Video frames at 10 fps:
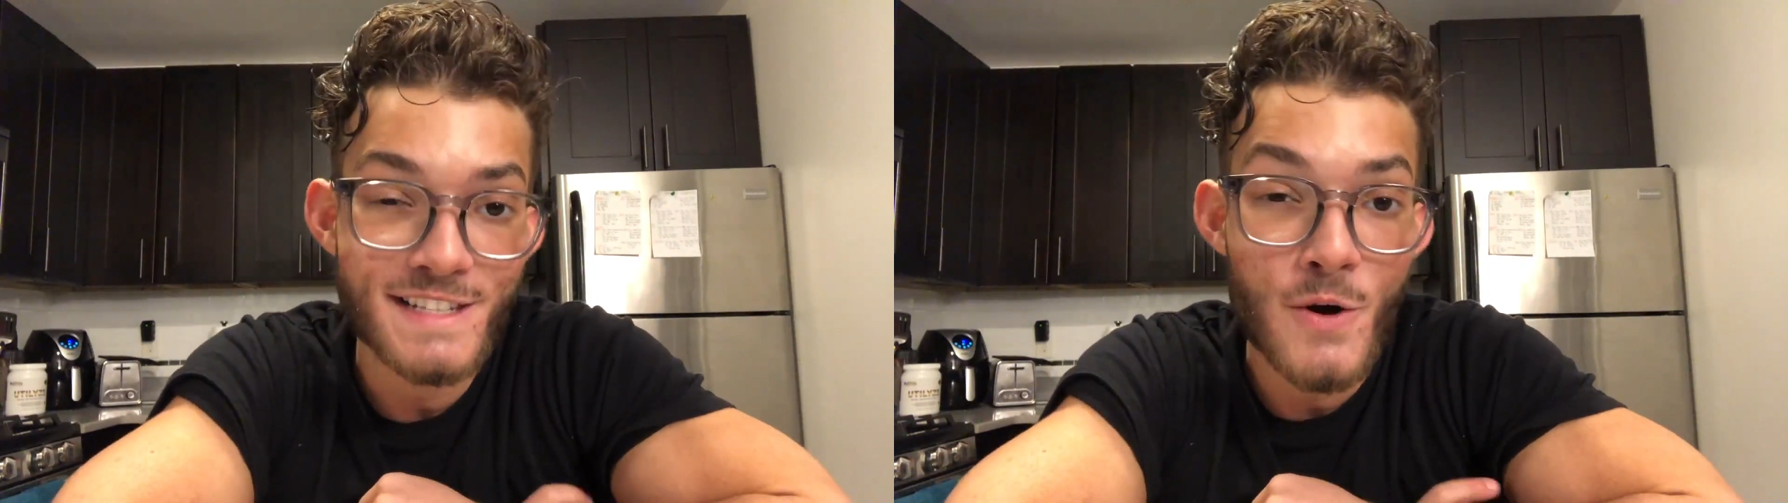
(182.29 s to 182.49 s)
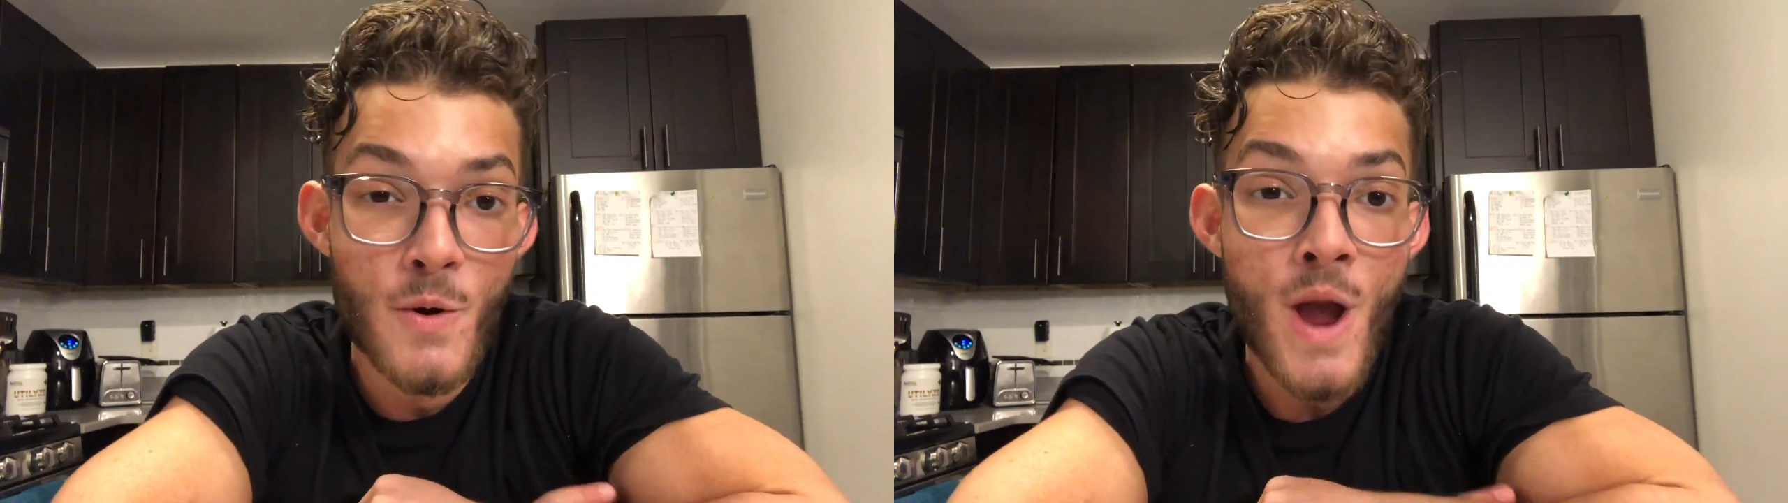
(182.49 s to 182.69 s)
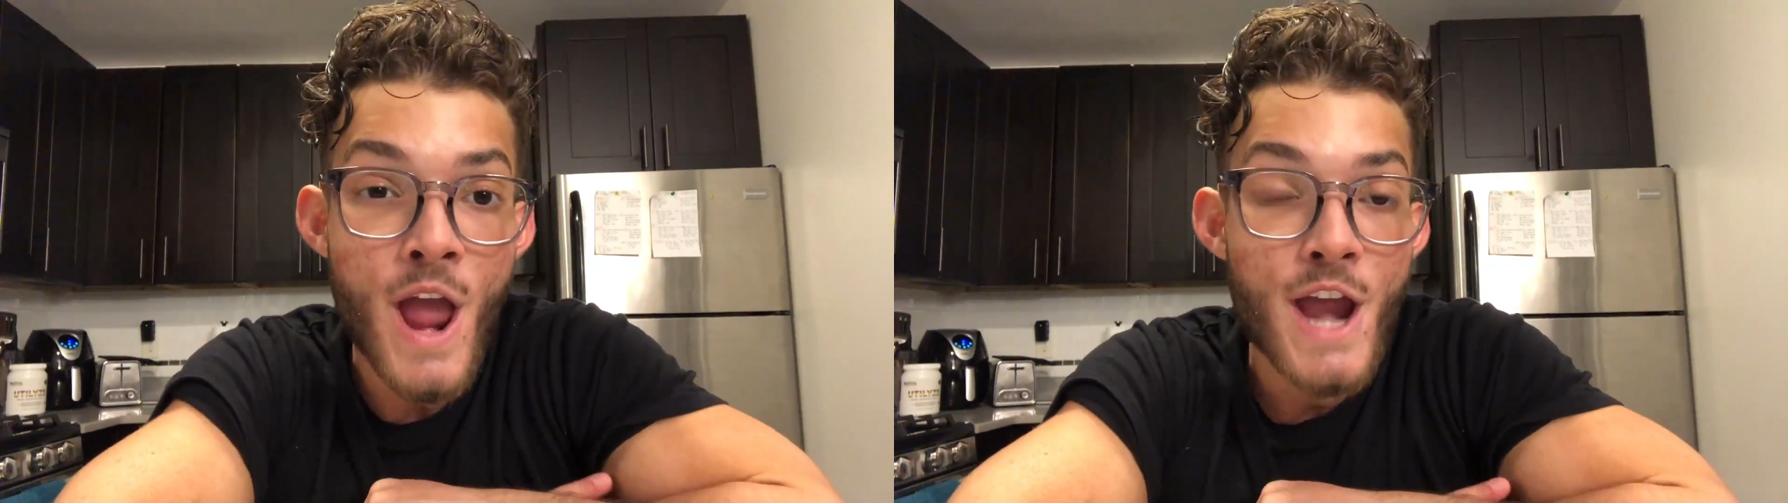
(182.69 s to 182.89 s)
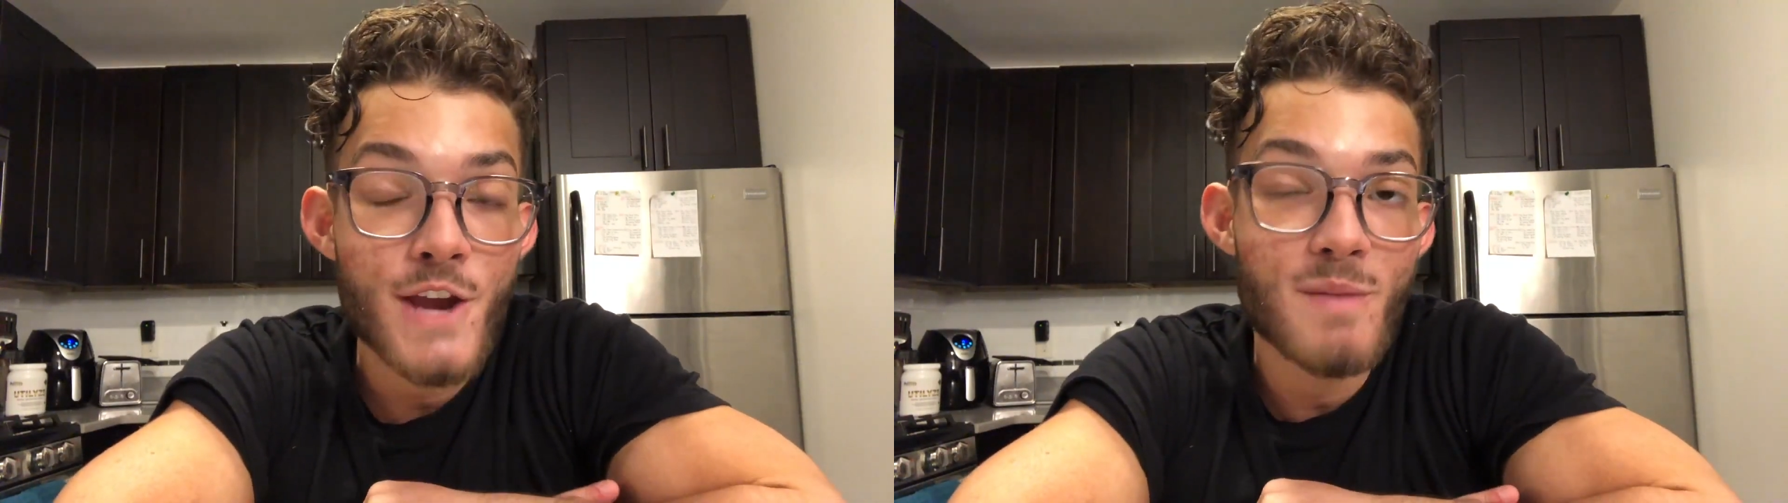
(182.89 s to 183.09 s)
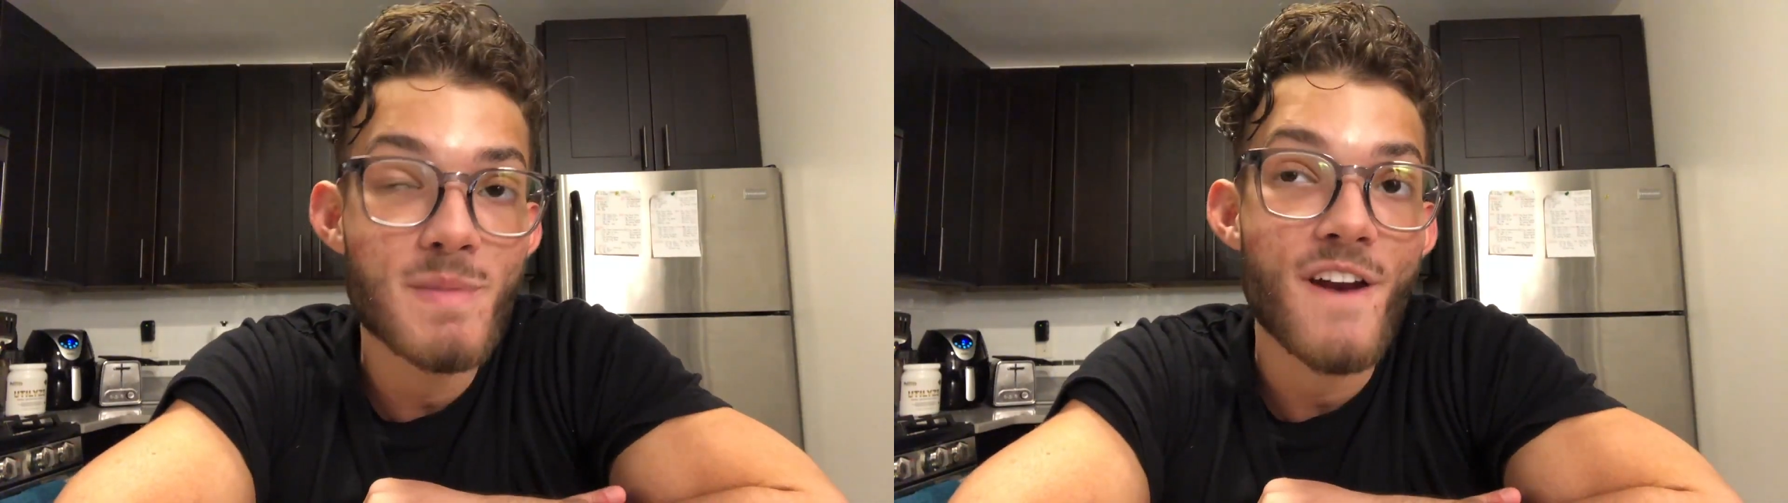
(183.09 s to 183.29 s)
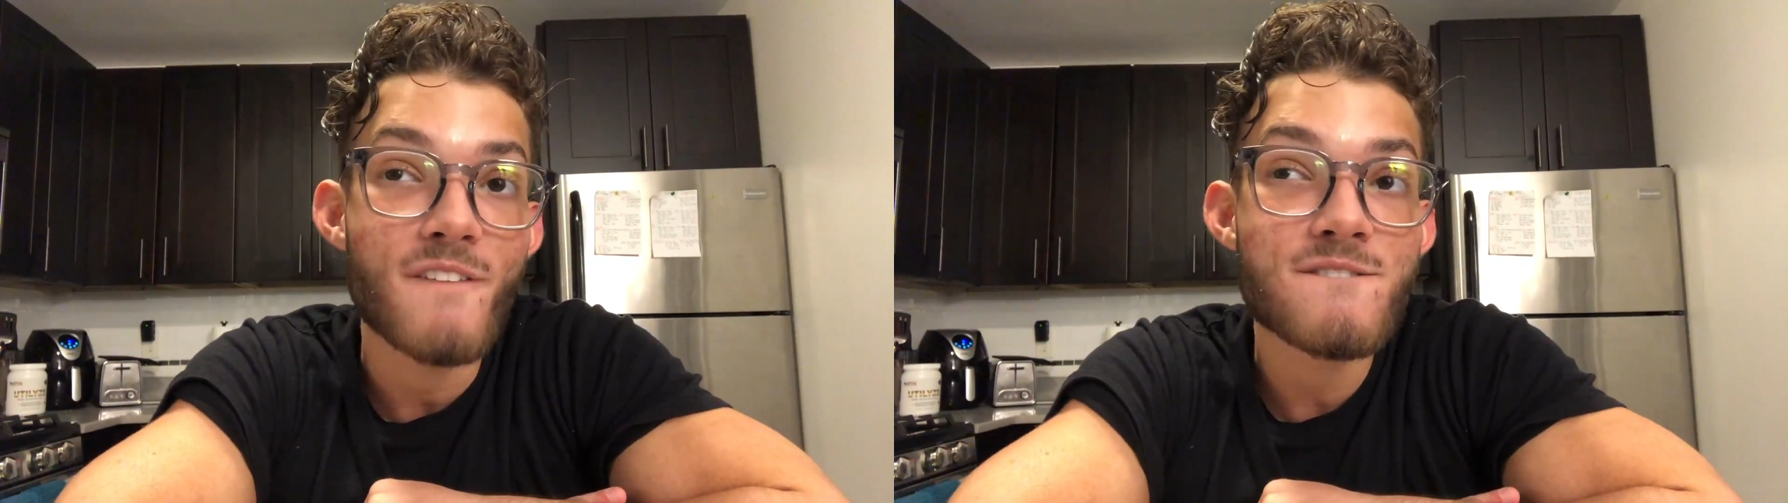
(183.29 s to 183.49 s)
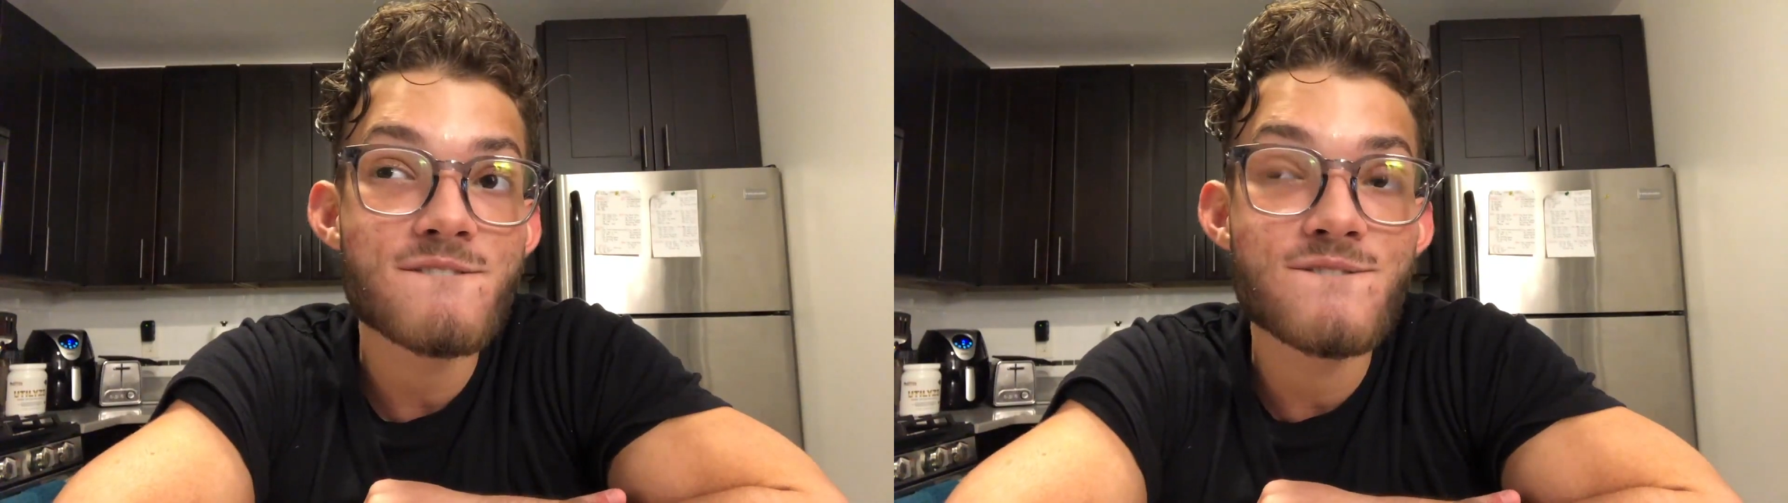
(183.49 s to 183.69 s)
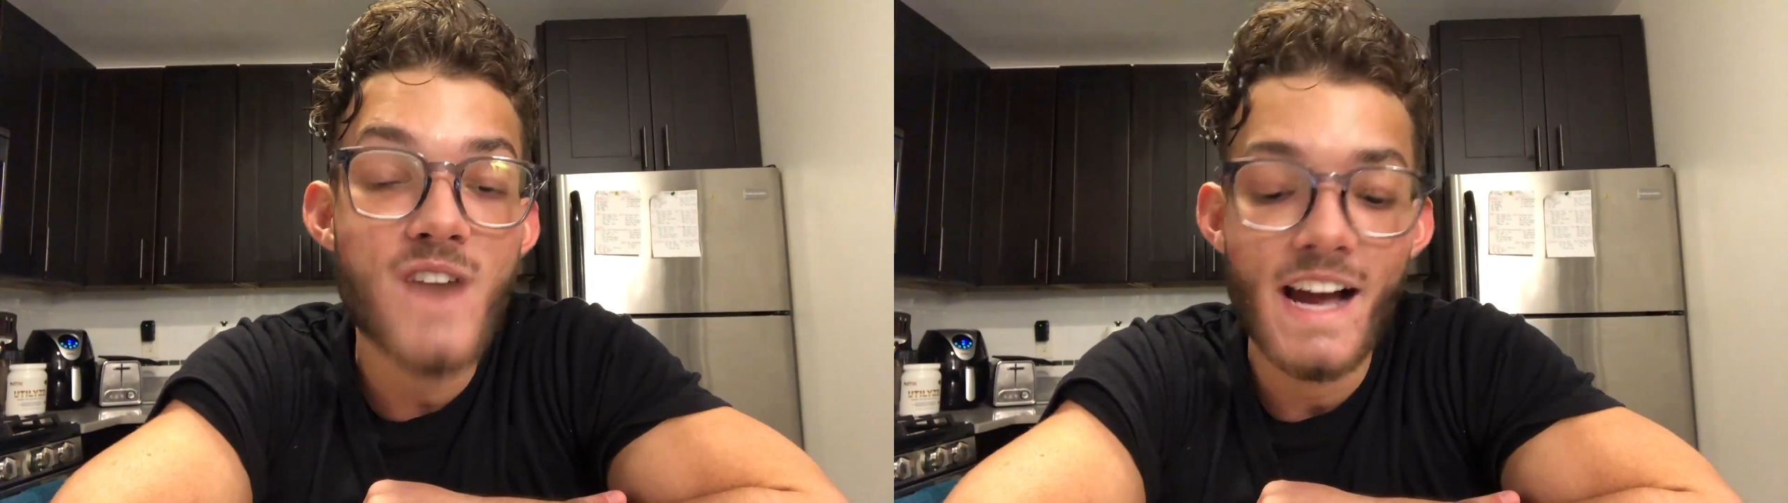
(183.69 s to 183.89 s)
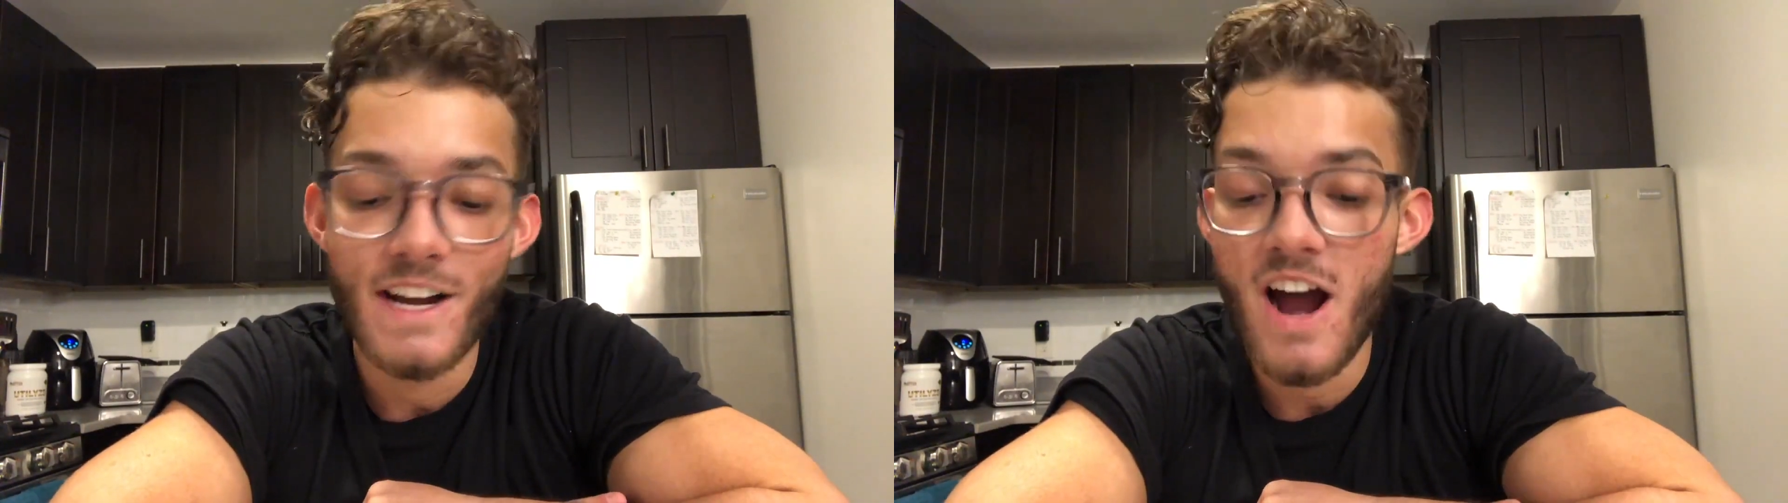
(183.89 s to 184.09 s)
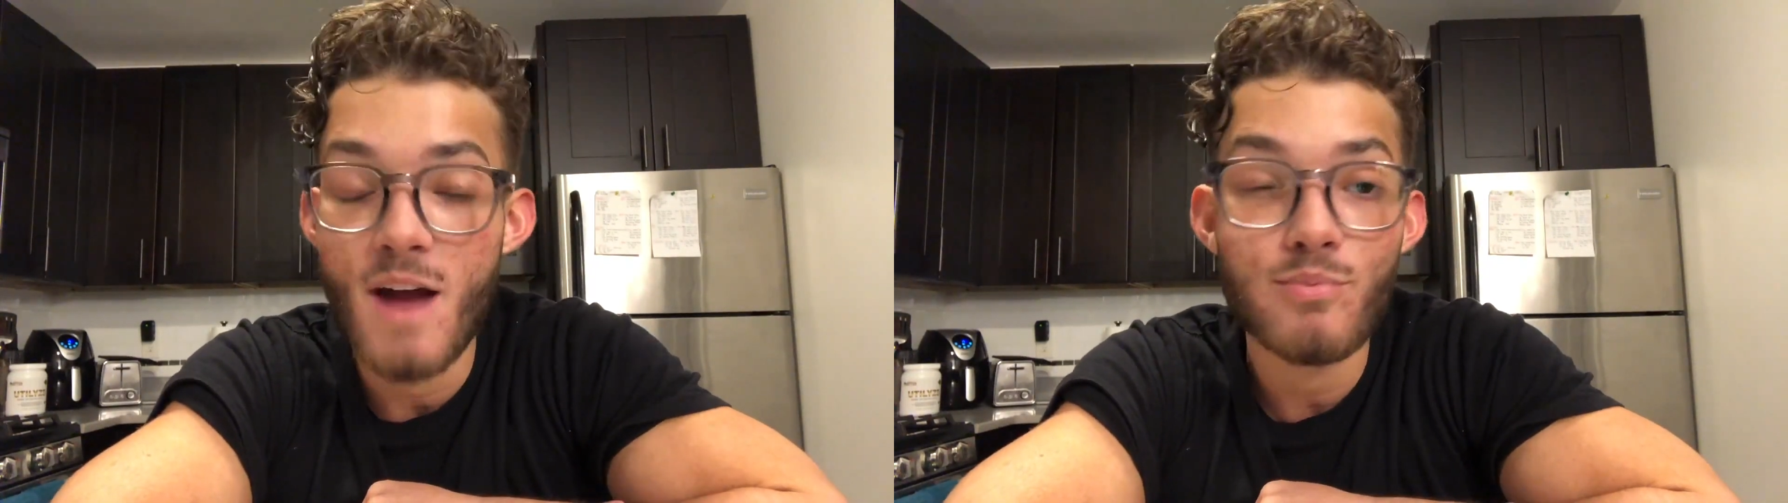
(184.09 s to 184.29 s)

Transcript: So you're going to be on fire, I